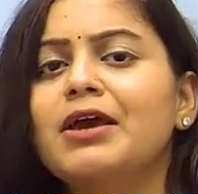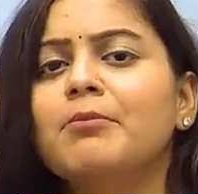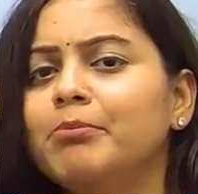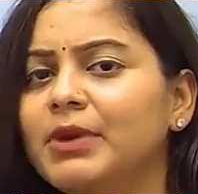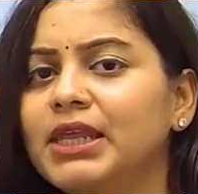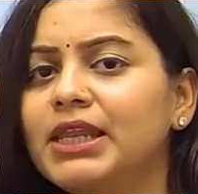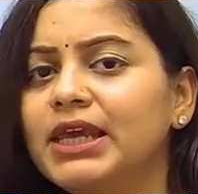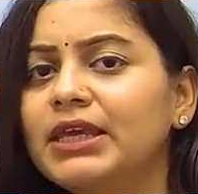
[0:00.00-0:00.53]

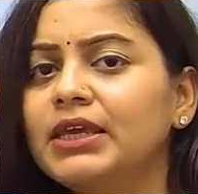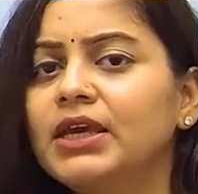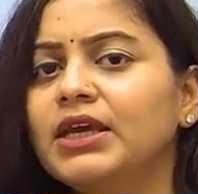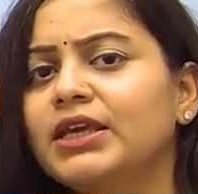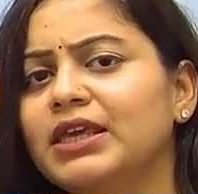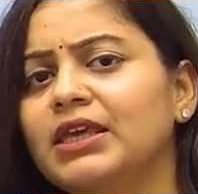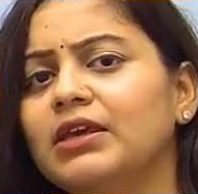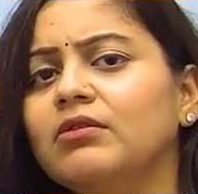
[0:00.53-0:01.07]
Meaning,
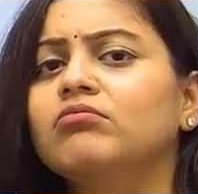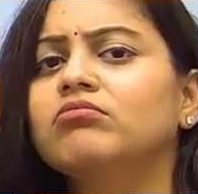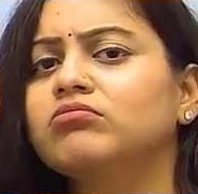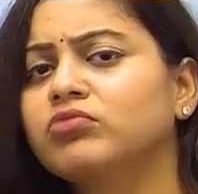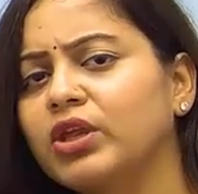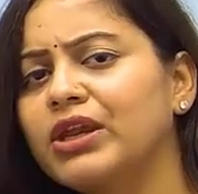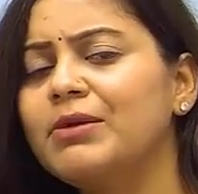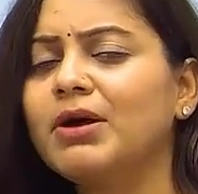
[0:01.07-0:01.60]
he
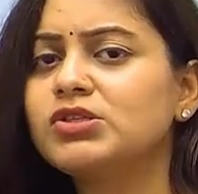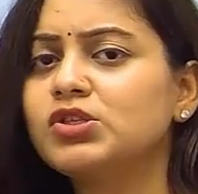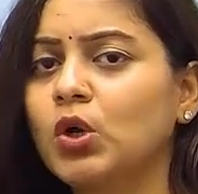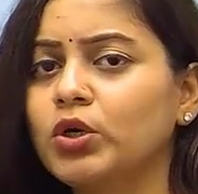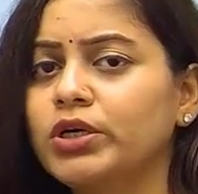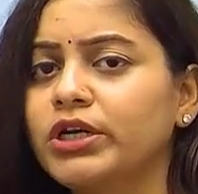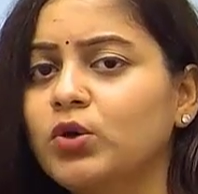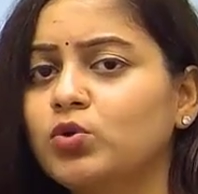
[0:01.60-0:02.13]
three months
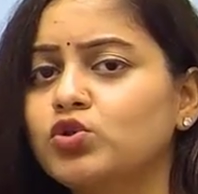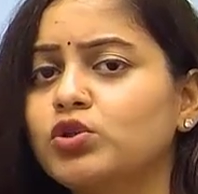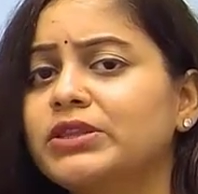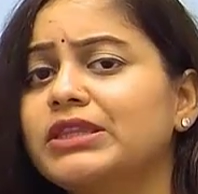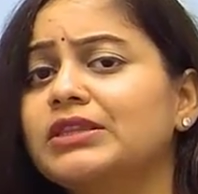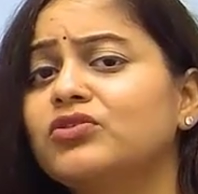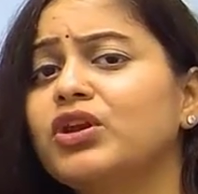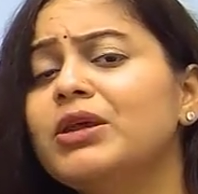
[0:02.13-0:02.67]
already,
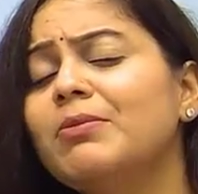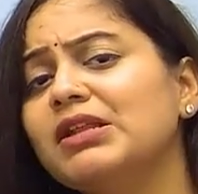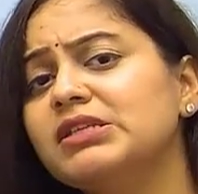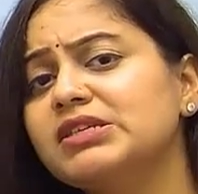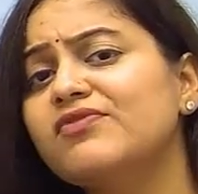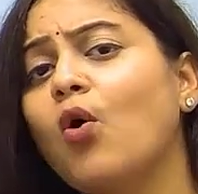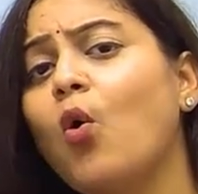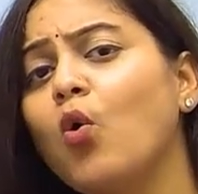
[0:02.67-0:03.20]
three months
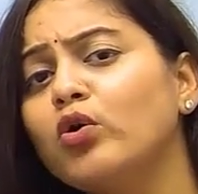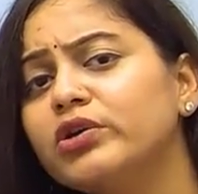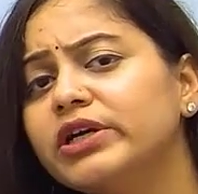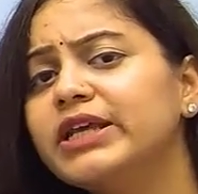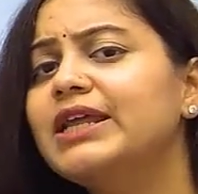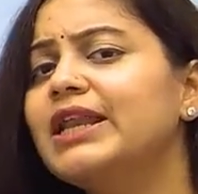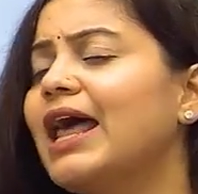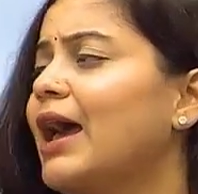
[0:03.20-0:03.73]
have
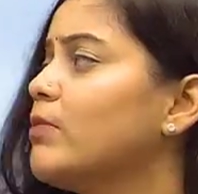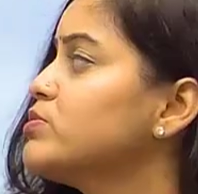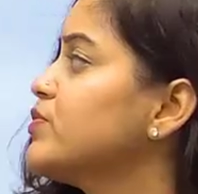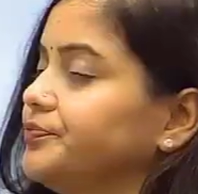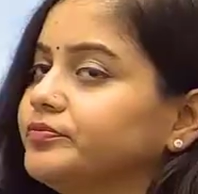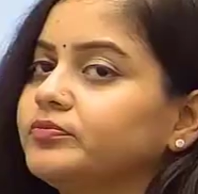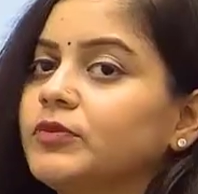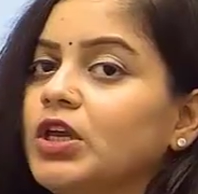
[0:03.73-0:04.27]
already elapsed.
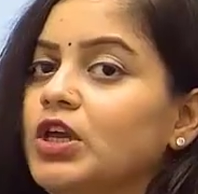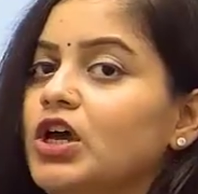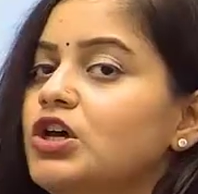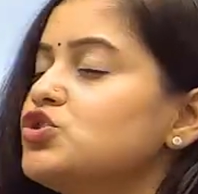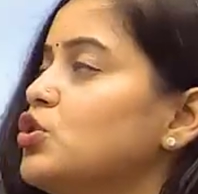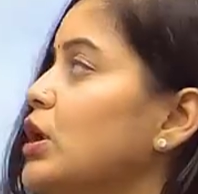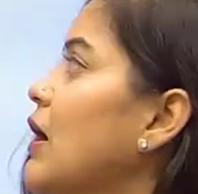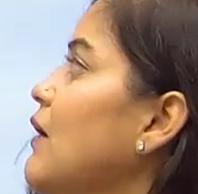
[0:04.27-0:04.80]

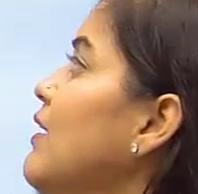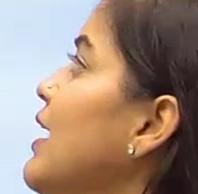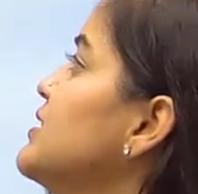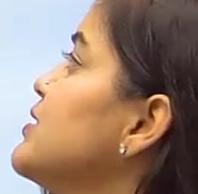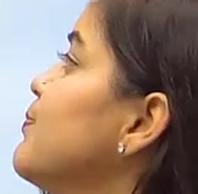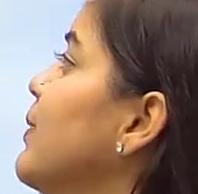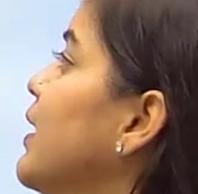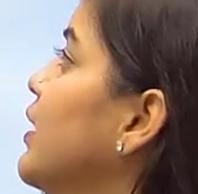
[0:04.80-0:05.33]
So now
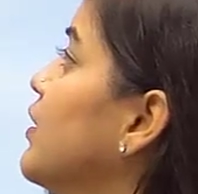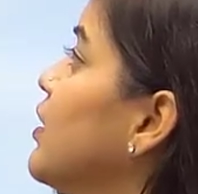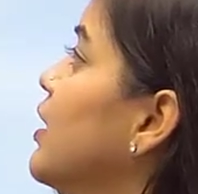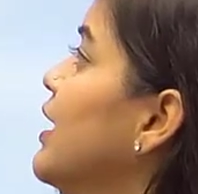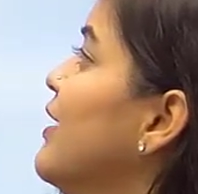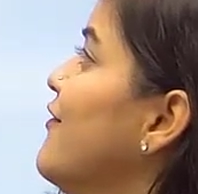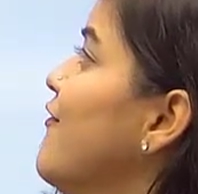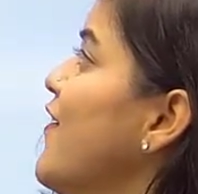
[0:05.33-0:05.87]
let's begin.
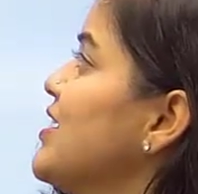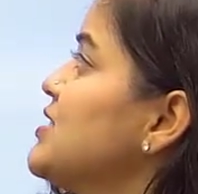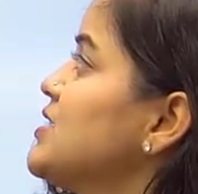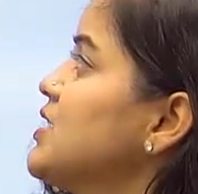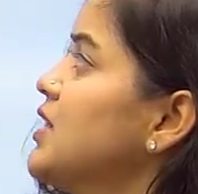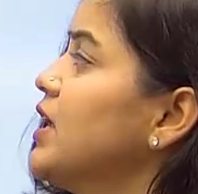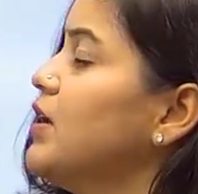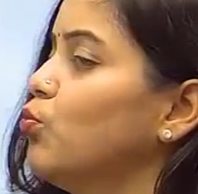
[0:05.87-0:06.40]

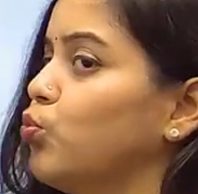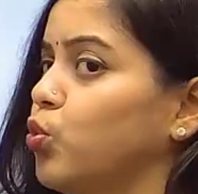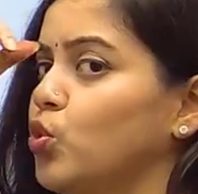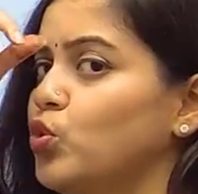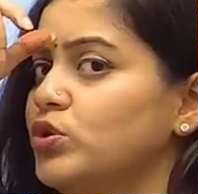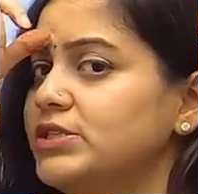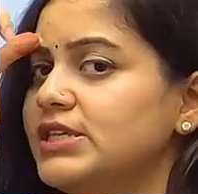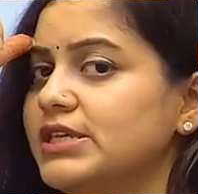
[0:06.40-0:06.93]
Festering
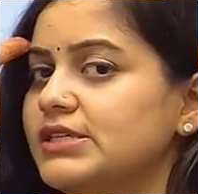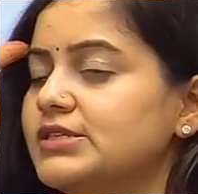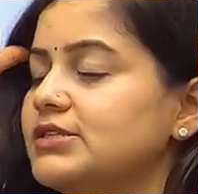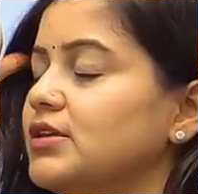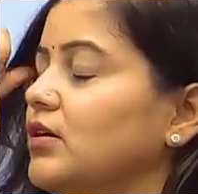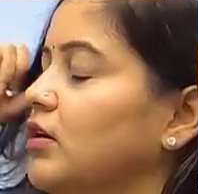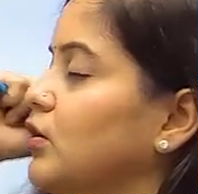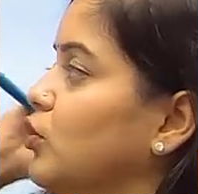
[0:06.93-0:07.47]
wounds is
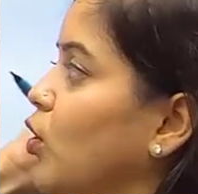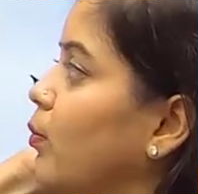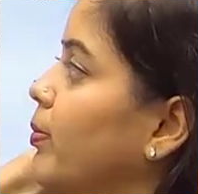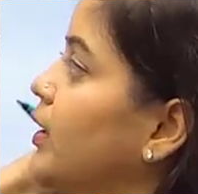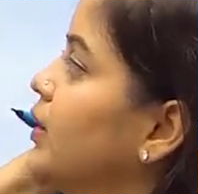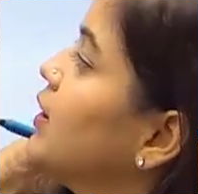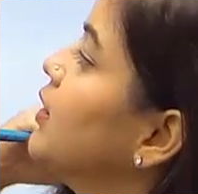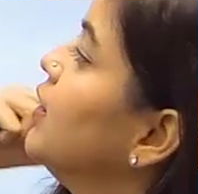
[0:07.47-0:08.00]
the
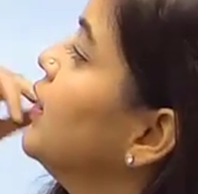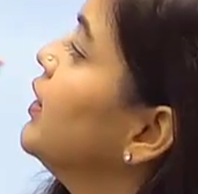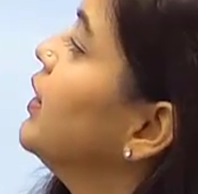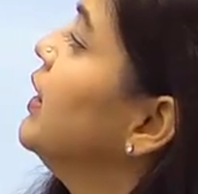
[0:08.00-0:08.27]
topic here.